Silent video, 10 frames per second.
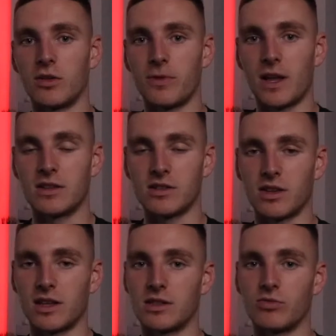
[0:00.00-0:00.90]
defense. I
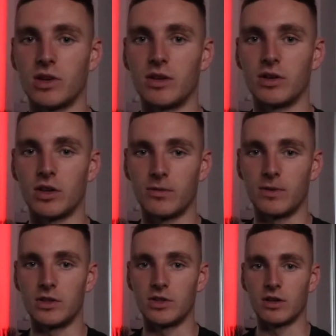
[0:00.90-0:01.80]
think it's a really, really good
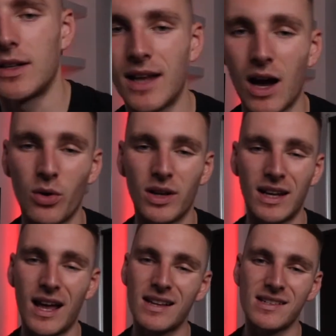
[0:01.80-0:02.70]
feature. Now,
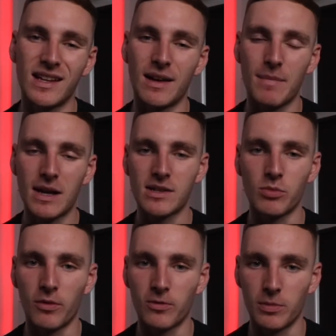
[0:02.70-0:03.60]
lastly, a massive
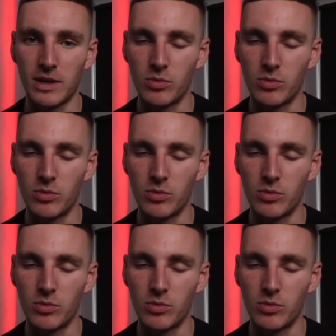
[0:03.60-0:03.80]
one for me